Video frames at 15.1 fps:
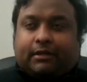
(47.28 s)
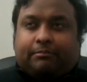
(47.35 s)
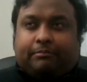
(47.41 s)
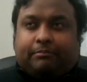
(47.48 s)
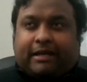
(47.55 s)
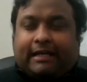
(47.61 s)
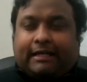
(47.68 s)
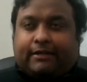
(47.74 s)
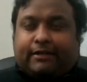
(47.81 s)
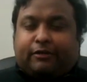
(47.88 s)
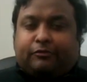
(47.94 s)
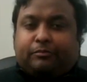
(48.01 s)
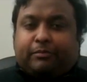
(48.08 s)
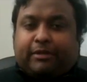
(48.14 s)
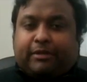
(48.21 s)

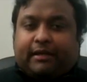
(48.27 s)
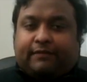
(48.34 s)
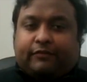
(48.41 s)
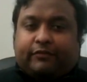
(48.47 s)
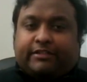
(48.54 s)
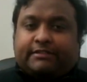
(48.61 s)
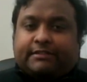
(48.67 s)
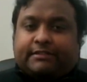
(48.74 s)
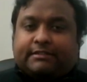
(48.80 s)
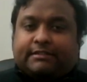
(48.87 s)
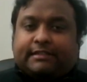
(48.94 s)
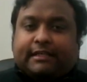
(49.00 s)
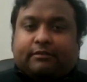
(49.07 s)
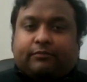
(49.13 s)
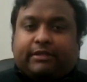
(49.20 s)
background behind the research
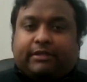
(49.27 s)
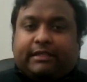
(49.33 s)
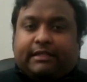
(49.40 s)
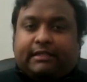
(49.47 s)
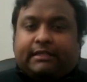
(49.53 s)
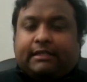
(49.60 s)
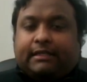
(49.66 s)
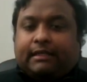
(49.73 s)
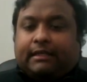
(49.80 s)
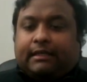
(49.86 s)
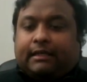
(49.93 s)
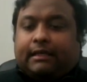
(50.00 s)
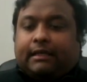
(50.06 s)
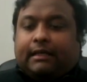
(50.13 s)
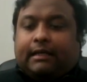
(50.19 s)
that we did,
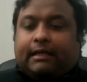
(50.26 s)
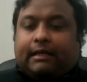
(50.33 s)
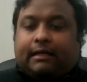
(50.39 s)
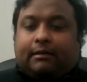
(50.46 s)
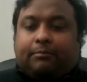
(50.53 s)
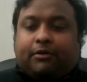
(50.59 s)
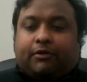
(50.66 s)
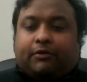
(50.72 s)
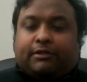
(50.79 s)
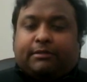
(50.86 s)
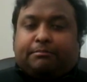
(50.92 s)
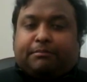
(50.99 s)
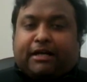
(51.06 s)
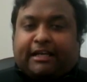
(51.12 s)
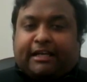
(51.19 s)
both
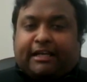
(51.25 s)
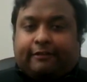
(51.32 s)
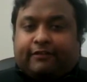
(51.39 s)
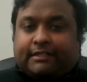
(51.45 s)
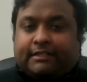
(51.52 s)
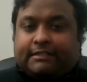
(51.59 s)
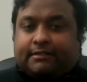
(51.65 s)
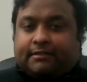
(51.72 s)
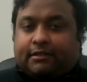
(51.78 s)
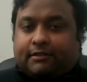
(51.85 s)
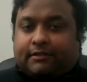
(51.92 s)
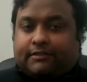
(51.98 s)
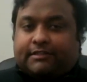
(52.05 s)
my advisor, Dr.